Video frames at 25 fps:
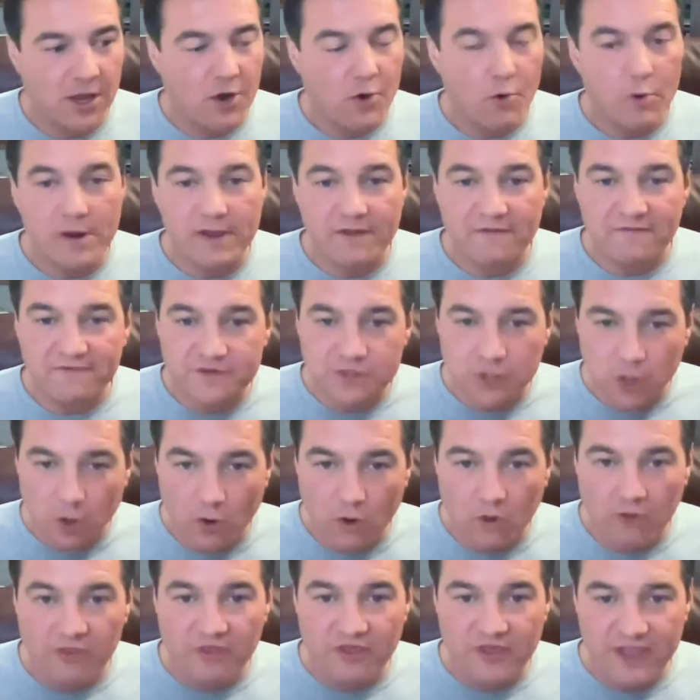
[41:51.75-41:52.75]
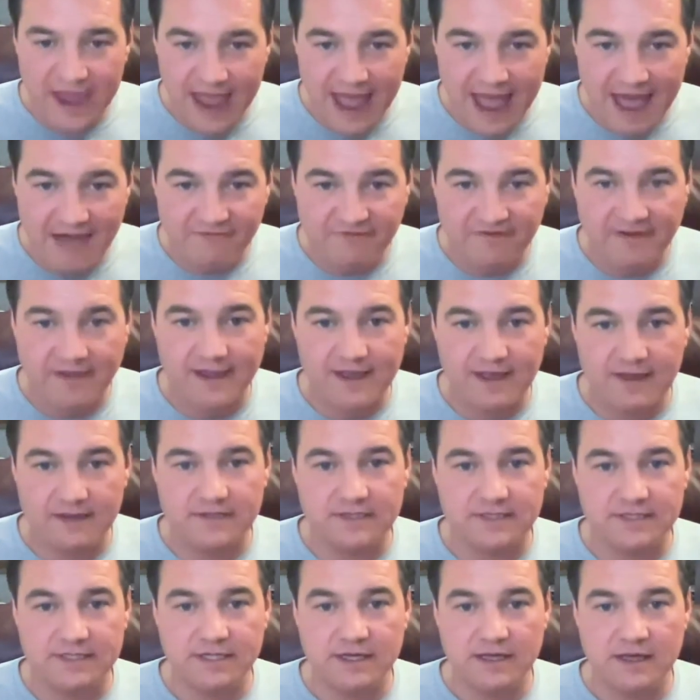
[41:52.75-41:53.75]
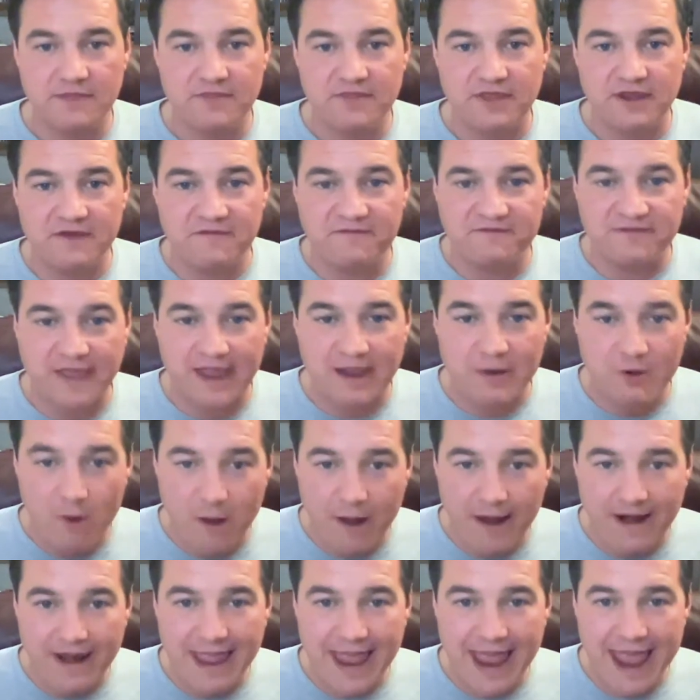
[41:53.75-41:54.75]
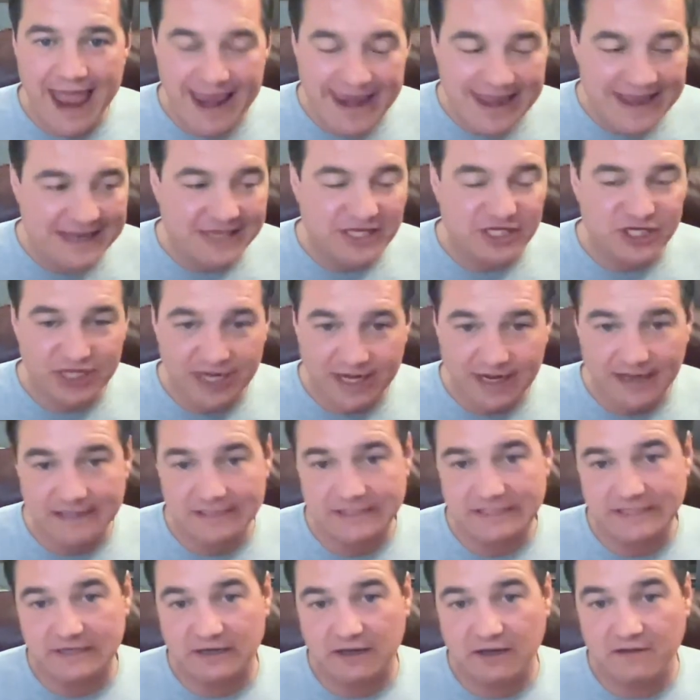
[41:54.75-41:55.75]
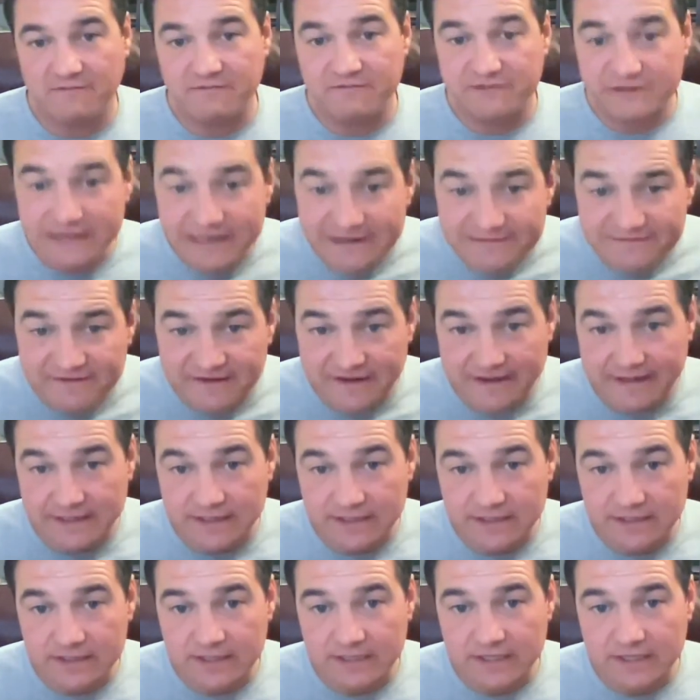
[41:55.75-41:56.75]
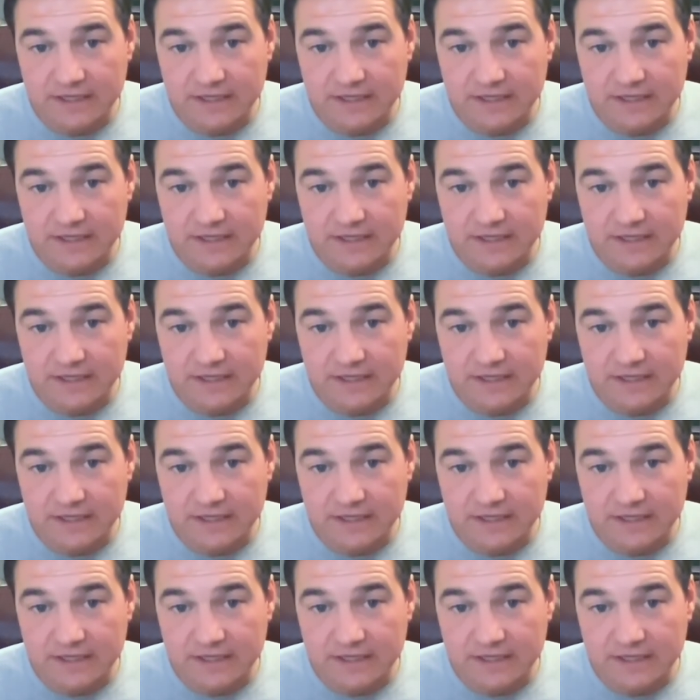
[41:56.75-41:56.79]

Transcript: We have told the Afghans that if they want any chance of living,